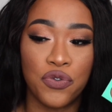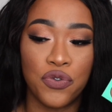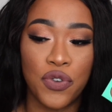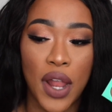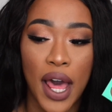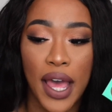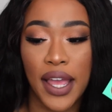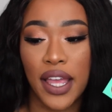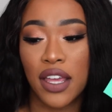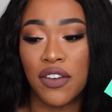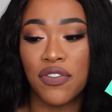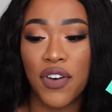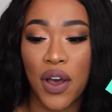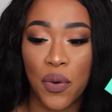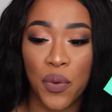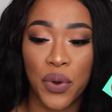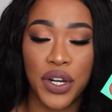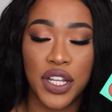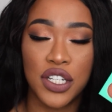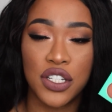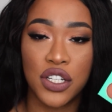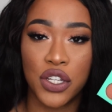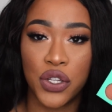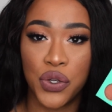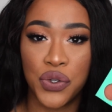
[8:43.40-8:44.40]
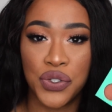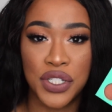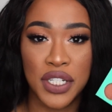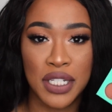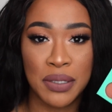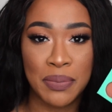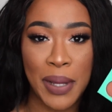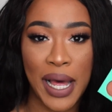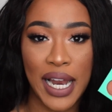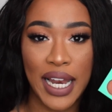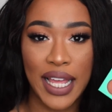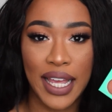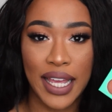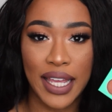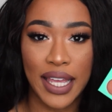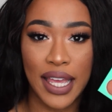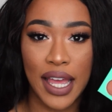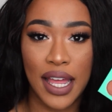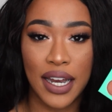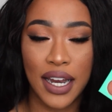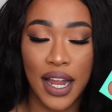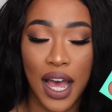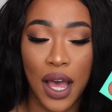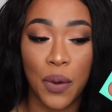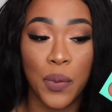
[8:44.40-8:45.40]
like if I wanted to use this palette
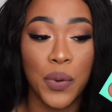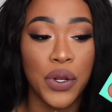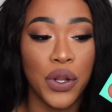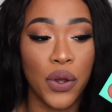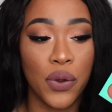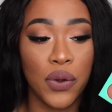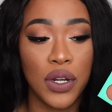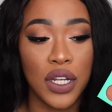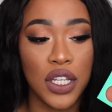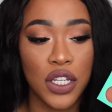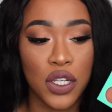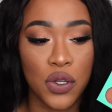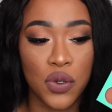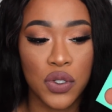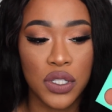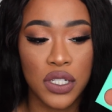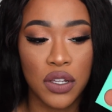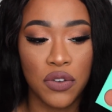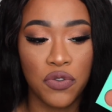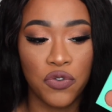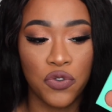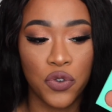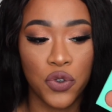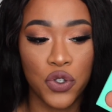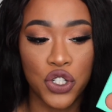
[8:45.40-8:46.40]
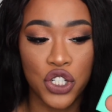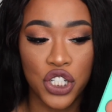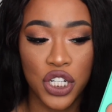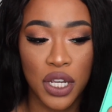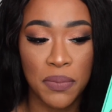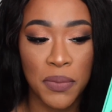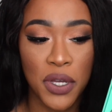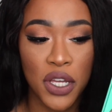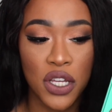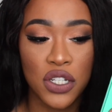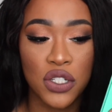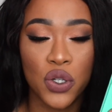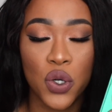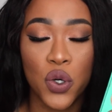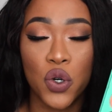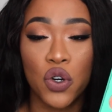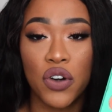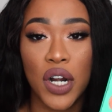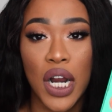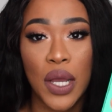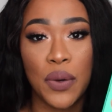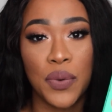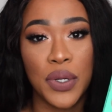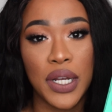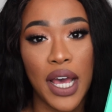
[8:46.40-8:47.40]
again I would only use it for shimmers
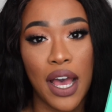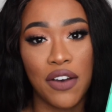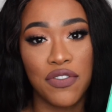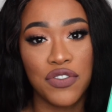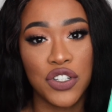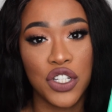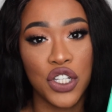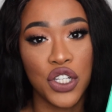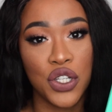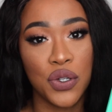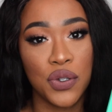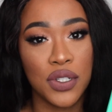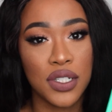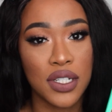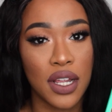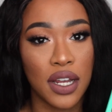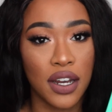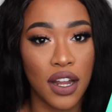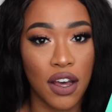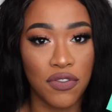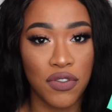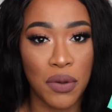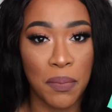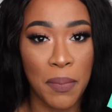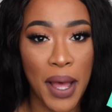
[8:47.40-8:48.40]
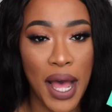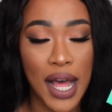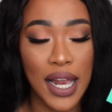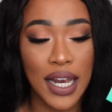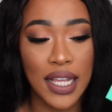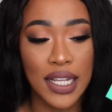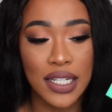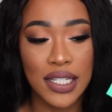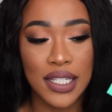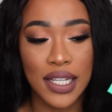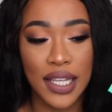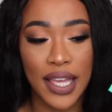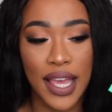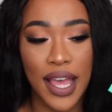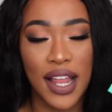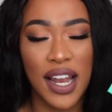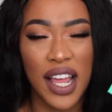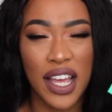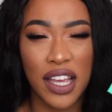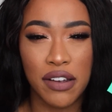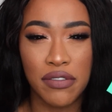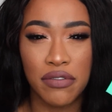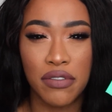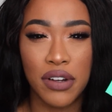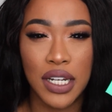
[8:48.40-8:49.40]
or I would have to use another palette to get
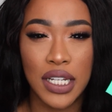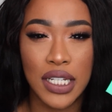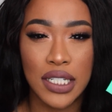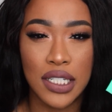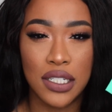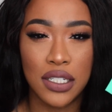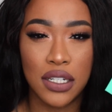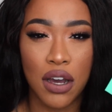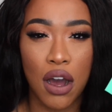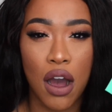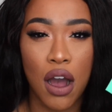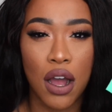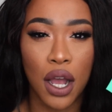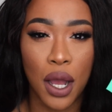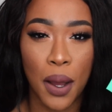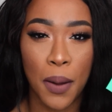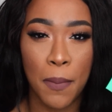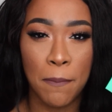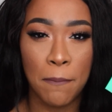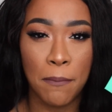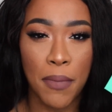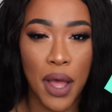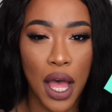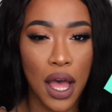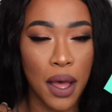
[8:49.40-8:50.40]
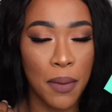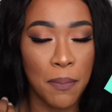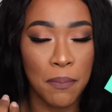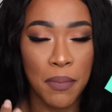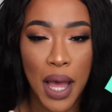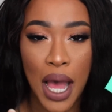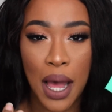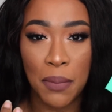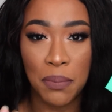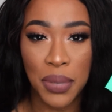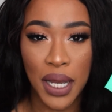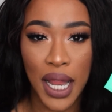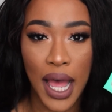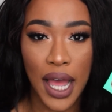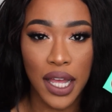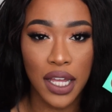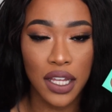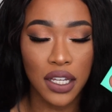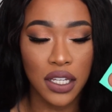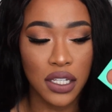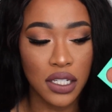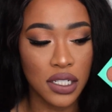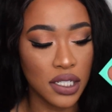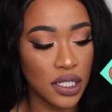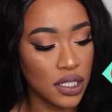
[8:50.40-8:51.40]
like a really dark uh, matte black
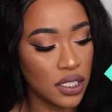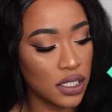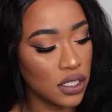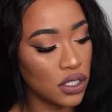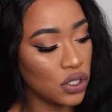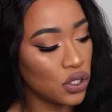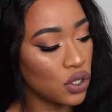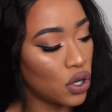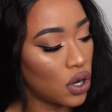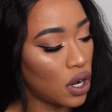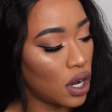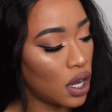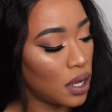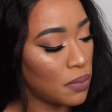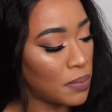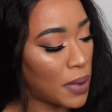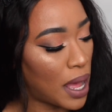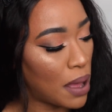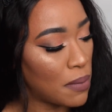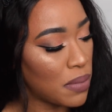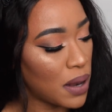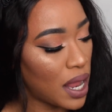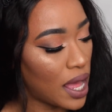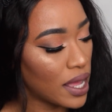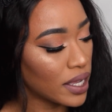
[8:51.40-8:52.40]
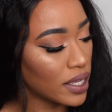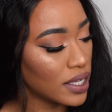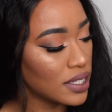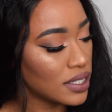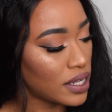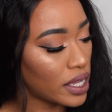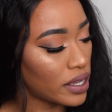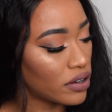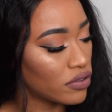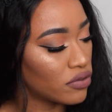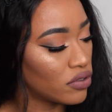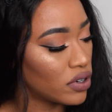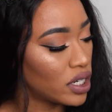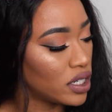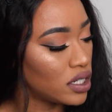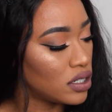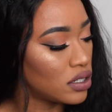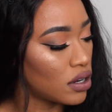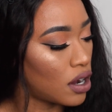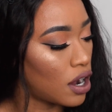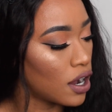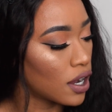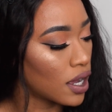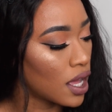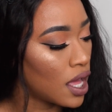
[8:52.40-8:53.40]
because this is not a matte black it's like a really
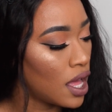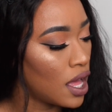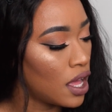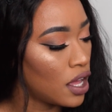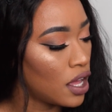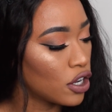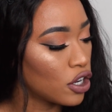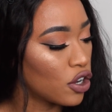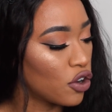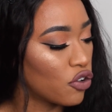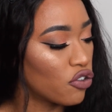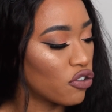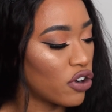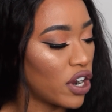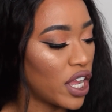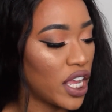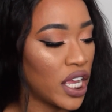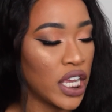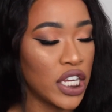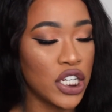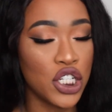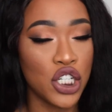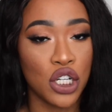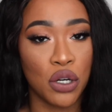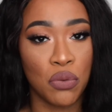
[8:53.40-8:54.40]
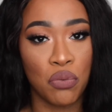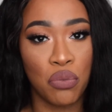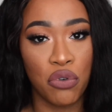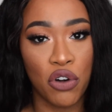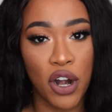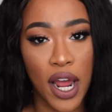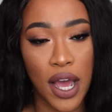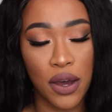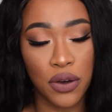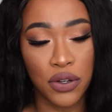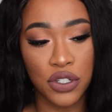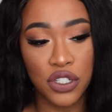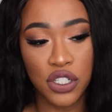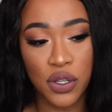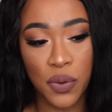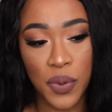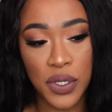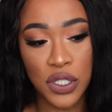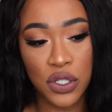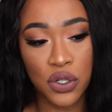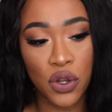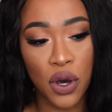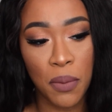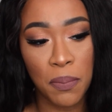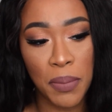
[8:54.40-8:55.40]
dark grayish brown so
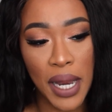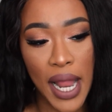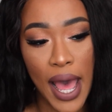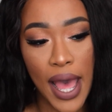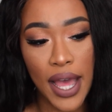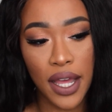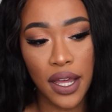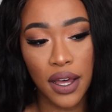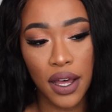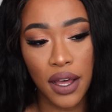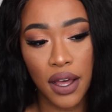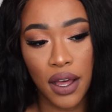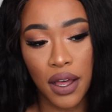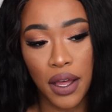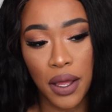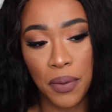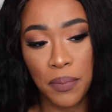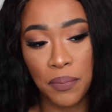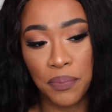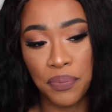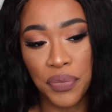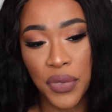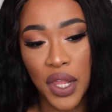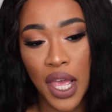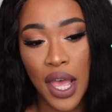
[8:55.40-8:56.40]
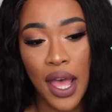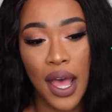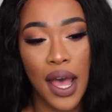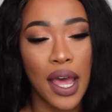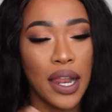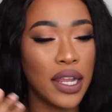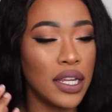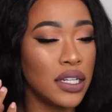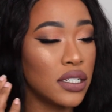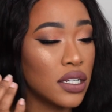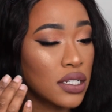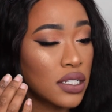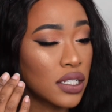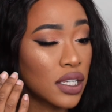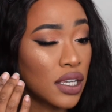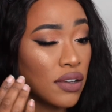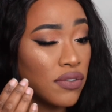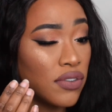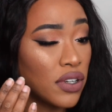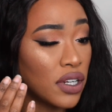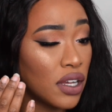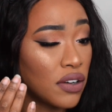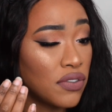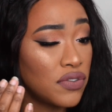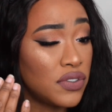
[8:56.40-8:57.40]
it's not black um, and it doesn't
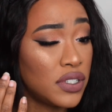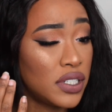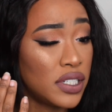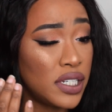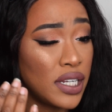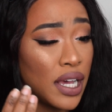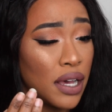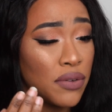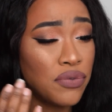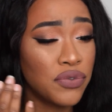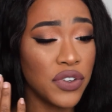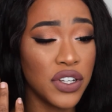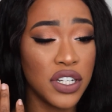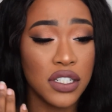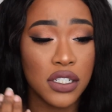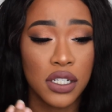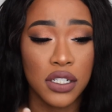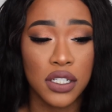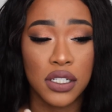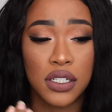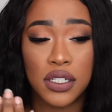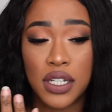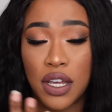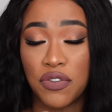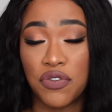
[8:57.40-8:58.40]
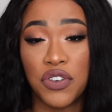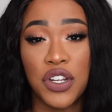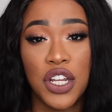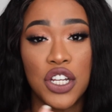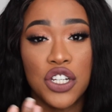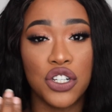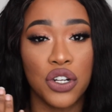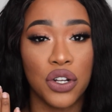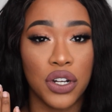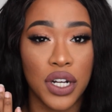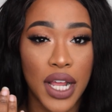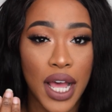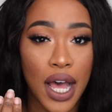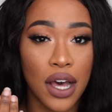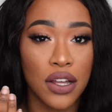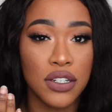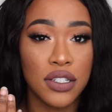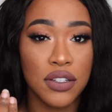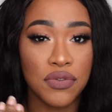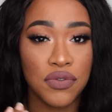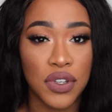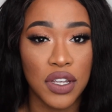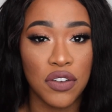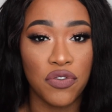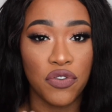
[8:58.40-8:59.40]
give enough depth and de definition on the
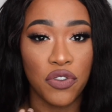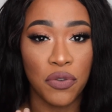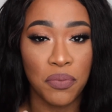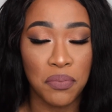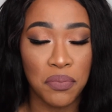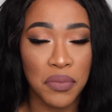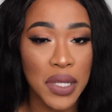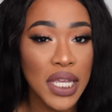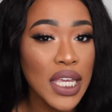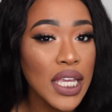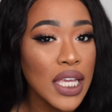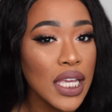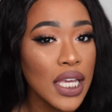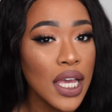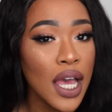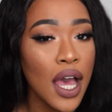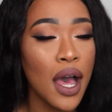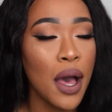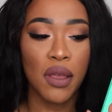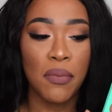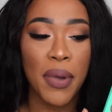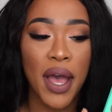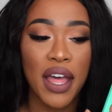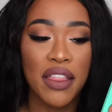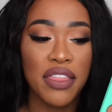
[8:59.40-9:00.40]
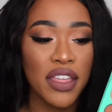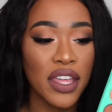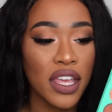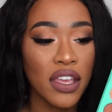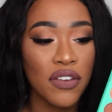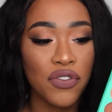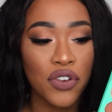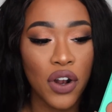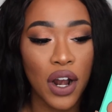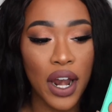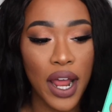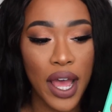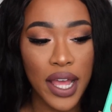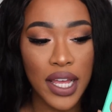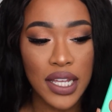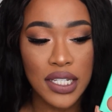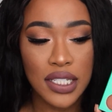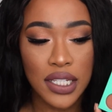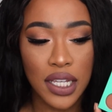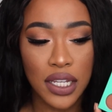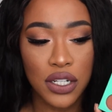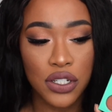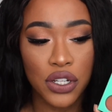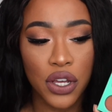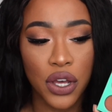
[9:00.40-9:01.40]
outer V for me but I think if you're lighter
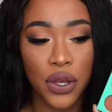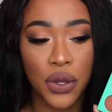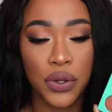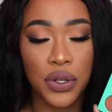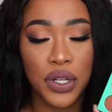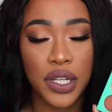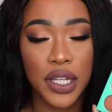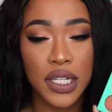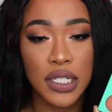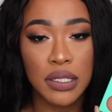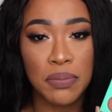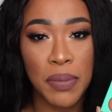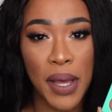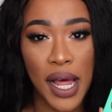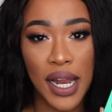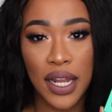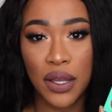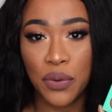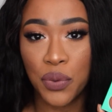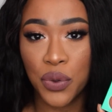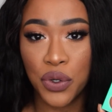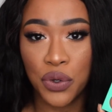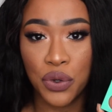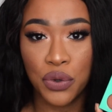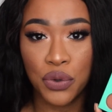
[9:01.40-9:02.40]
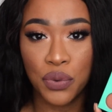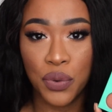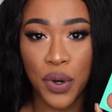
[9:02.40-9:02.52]
skin tone this palette will